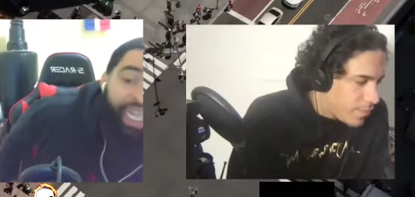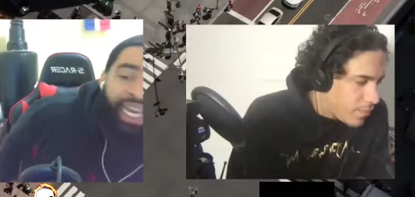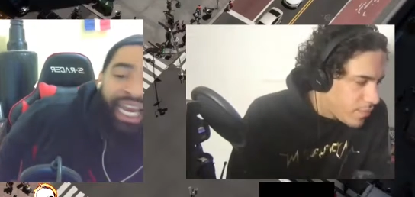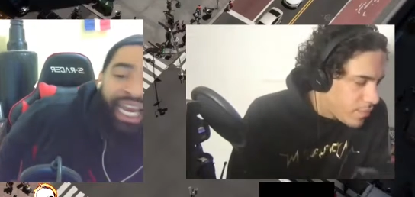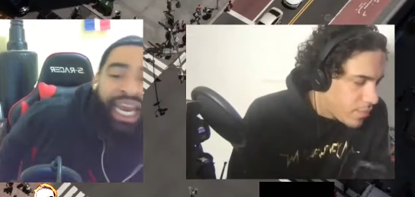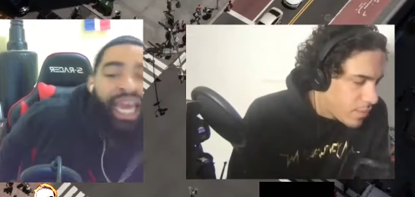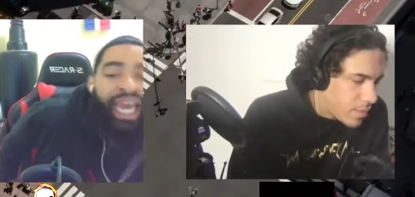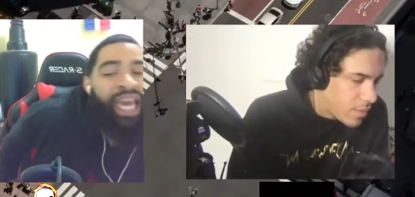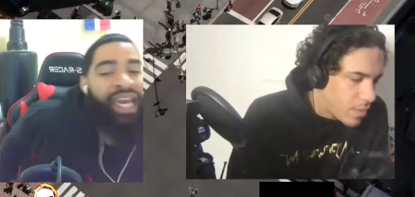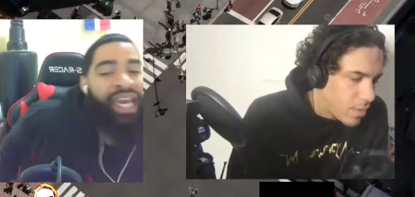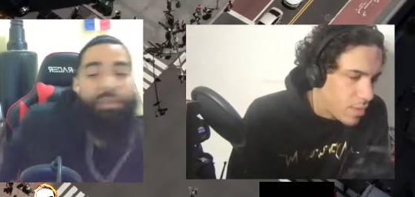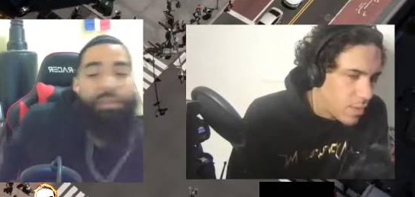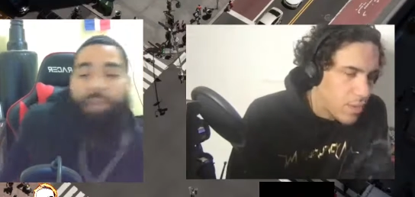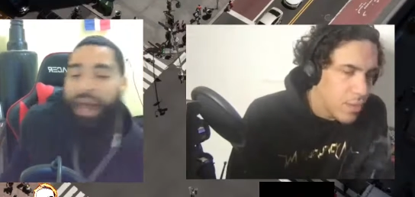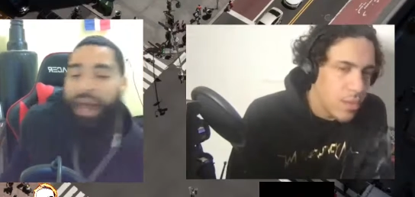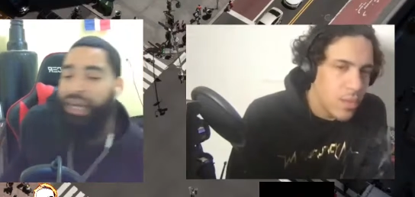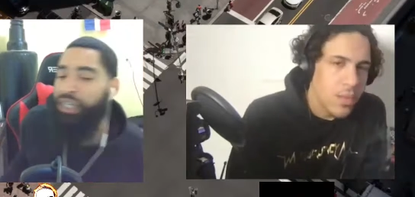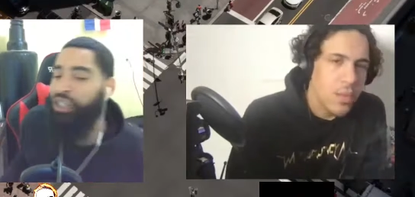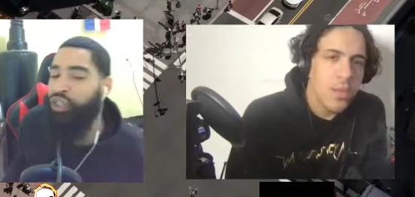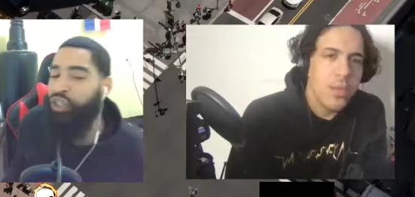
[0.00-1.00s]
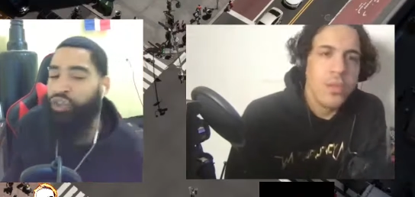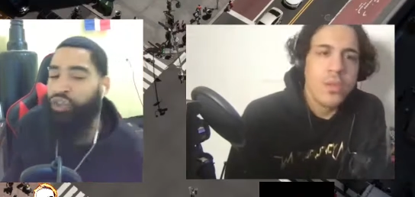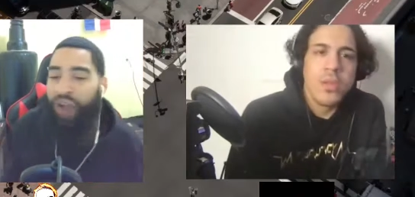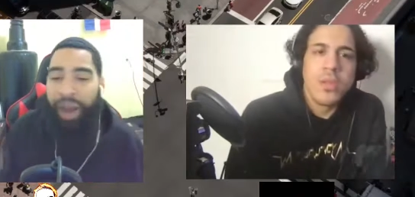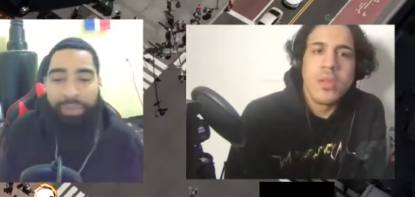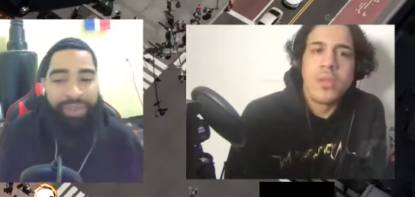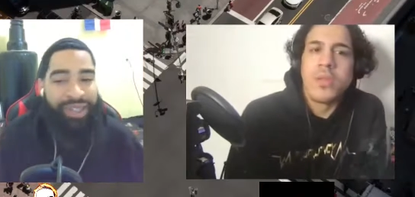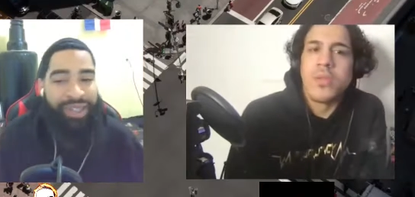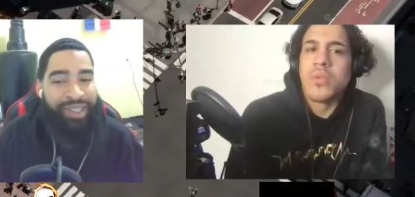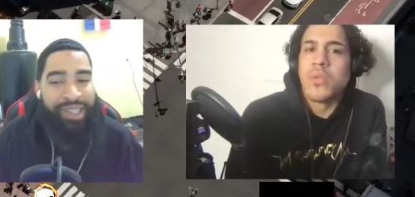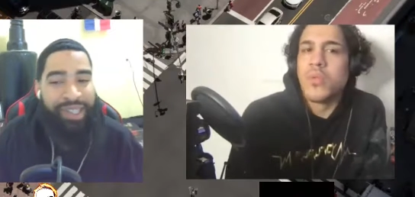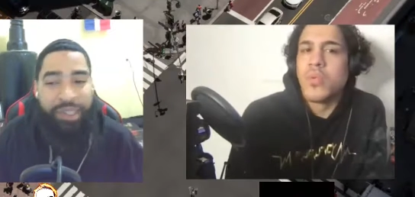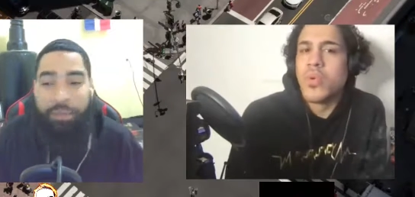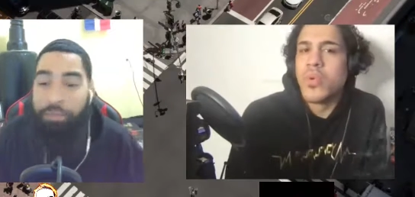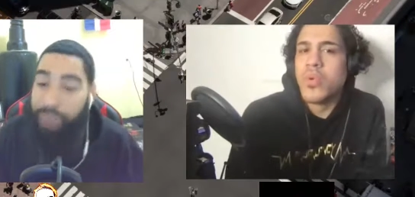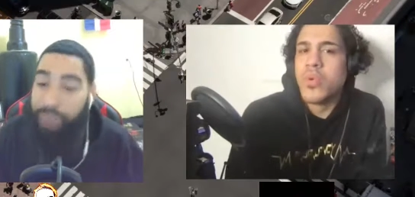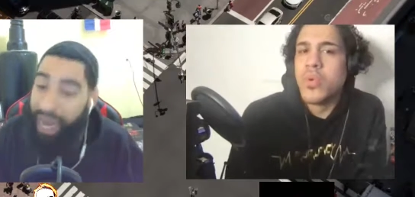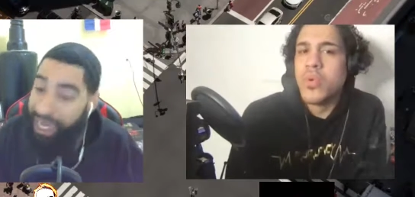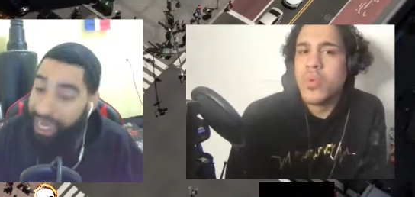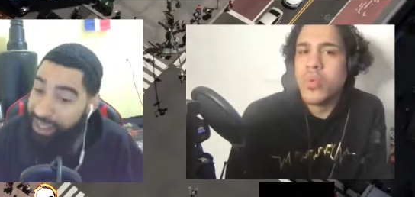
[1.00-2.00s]
Speaker 1: he better drop the
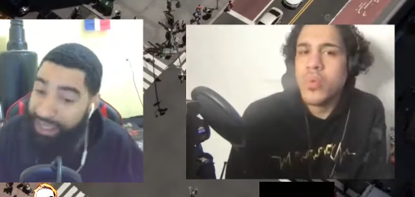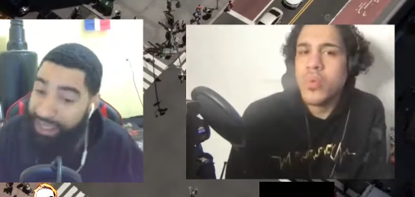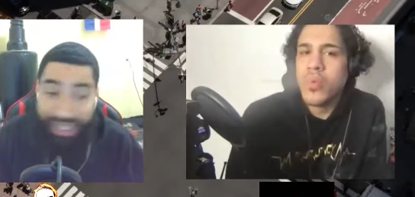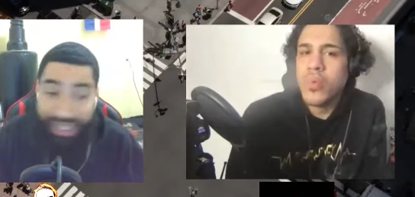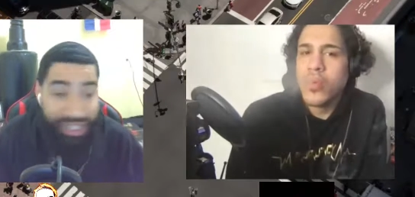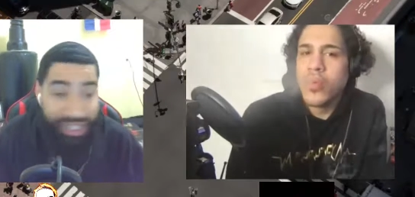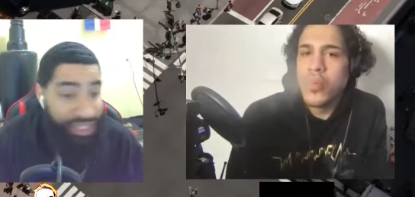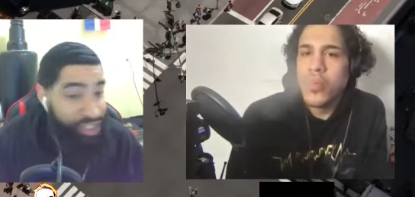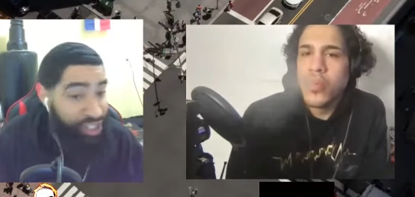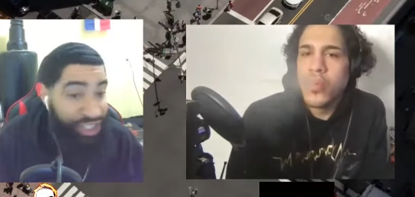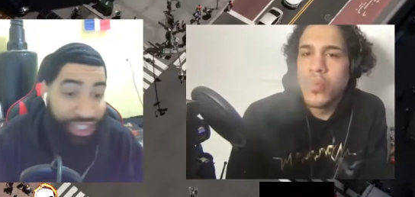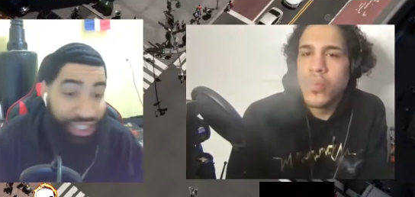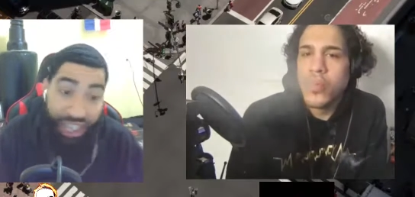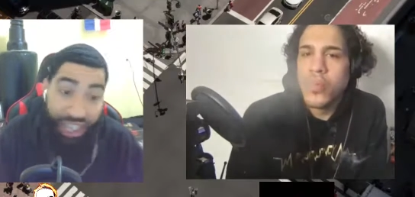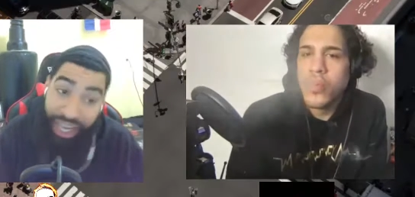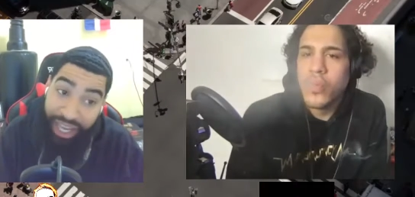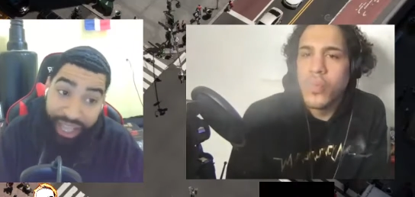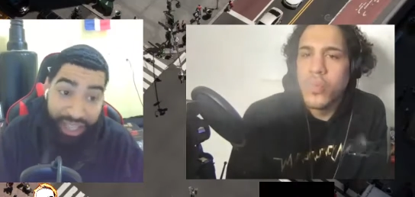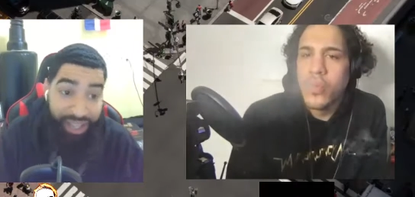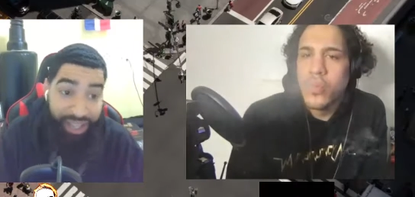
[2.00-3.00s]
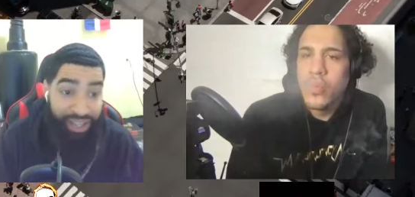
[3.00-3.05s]
spiciest shit.